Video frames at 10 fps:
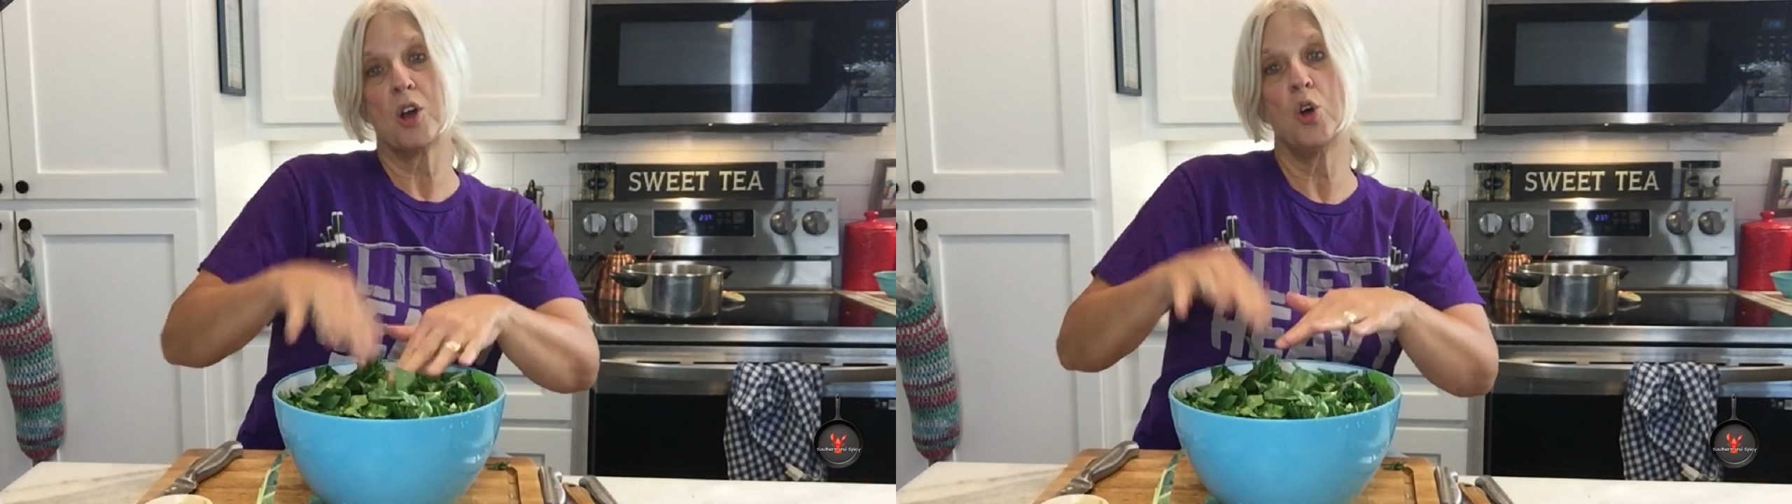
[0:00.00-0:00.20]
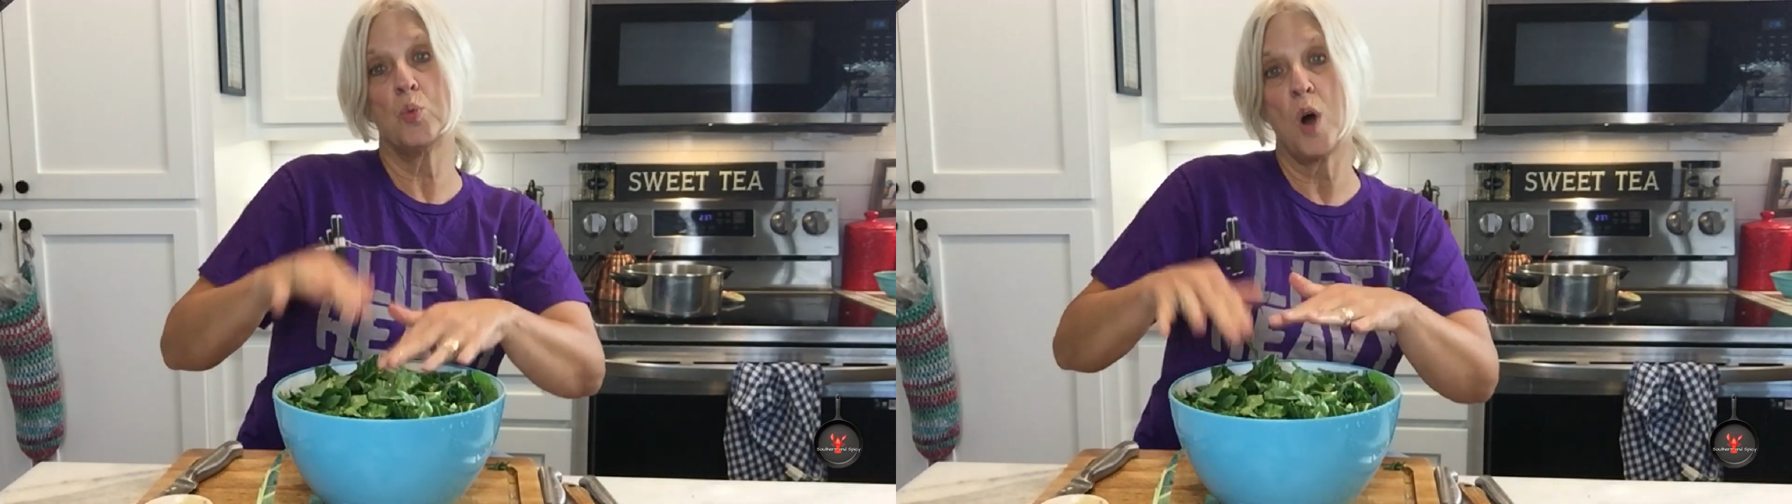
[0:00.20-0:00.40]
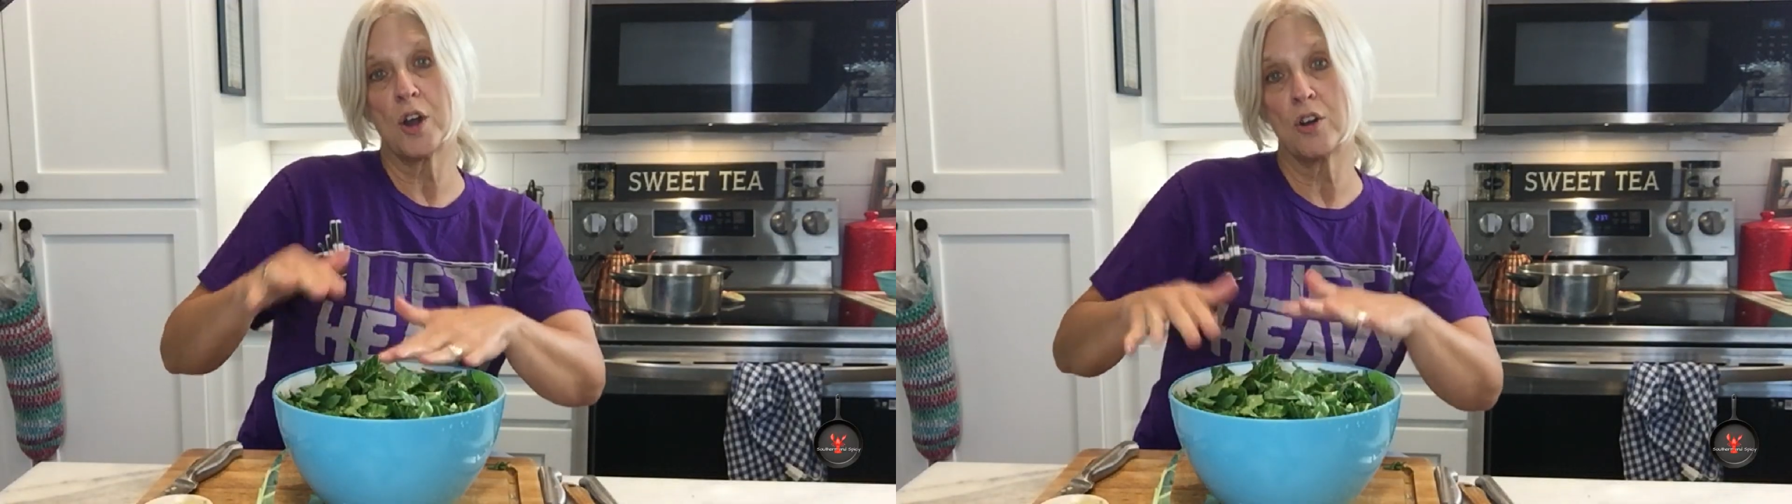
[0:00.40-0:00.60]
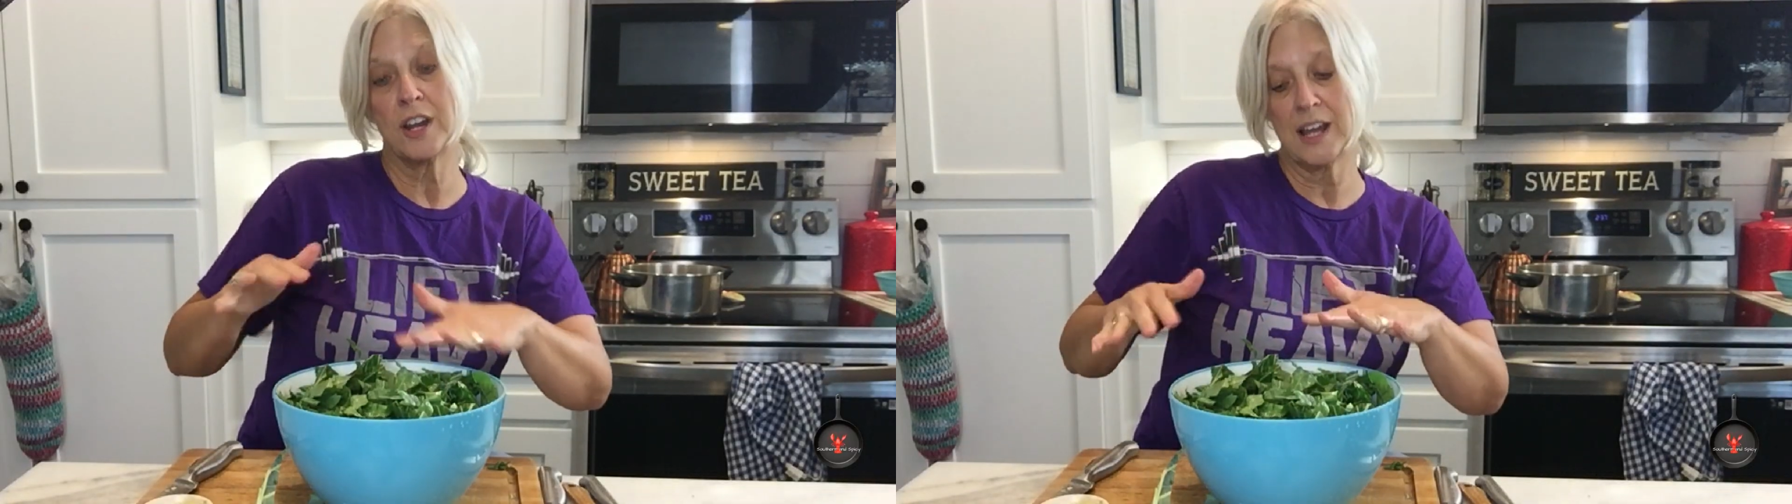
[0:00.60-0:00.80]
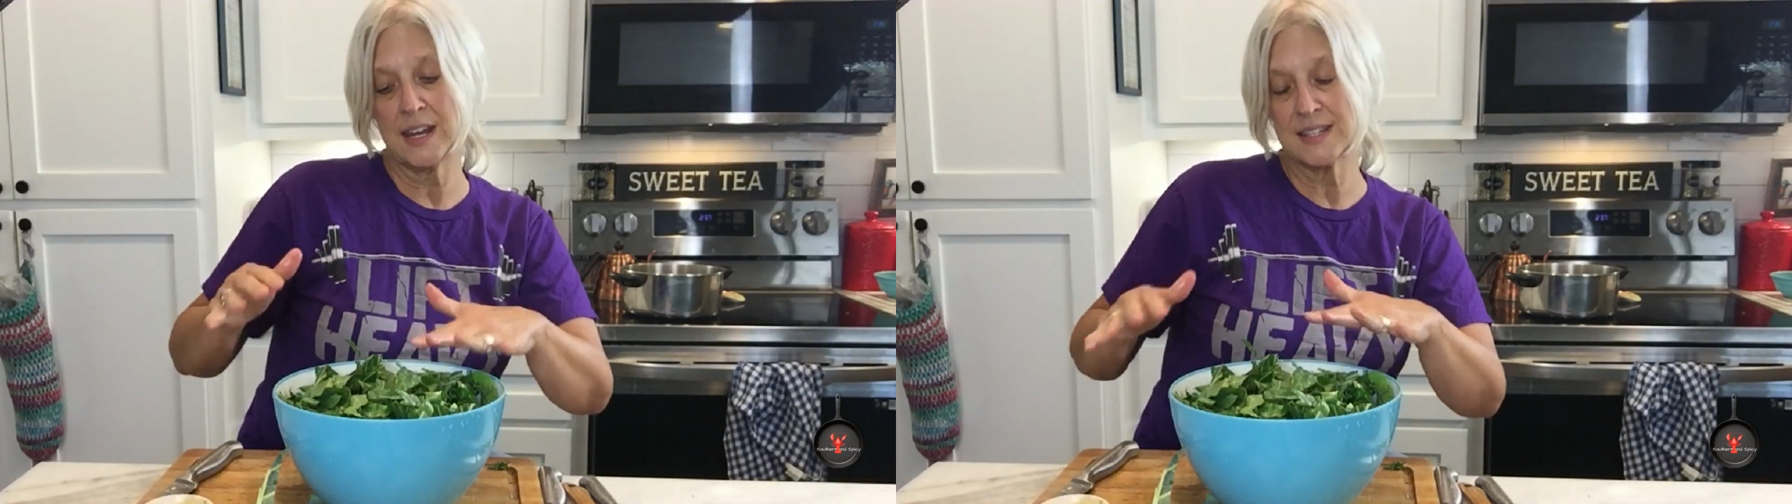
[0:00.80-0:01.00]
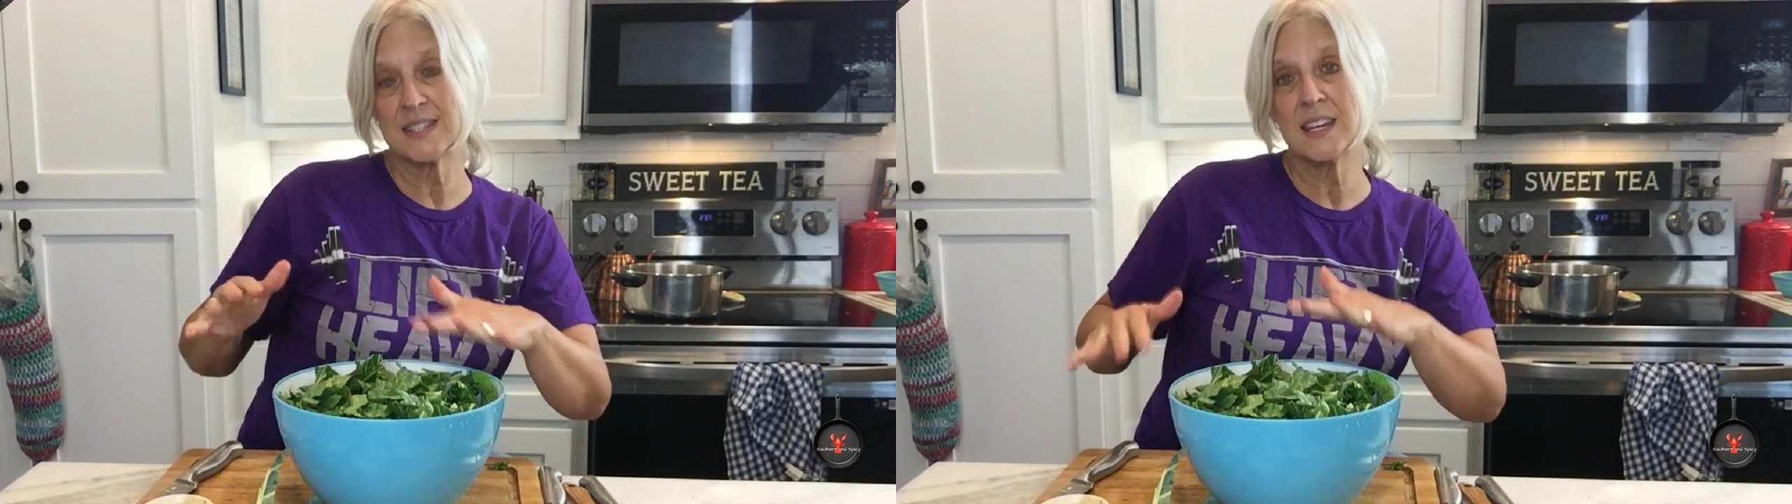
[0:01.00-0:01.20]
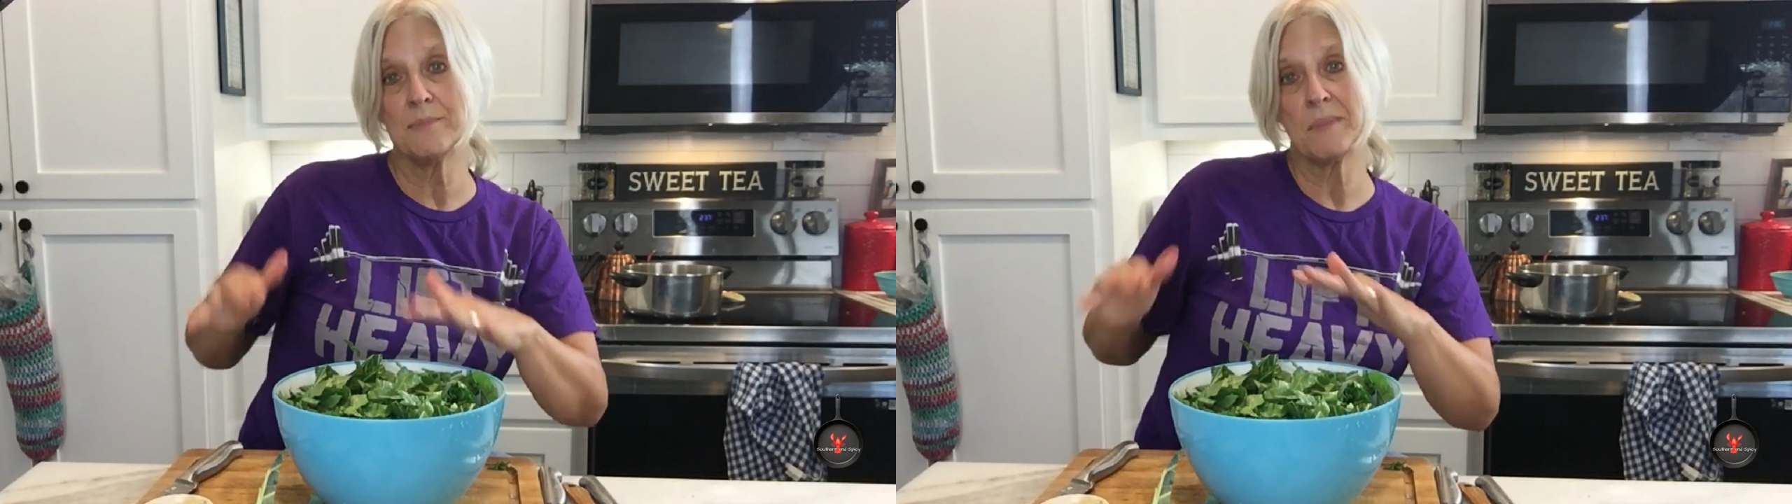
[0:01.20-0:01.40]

cold water on it, let it sit,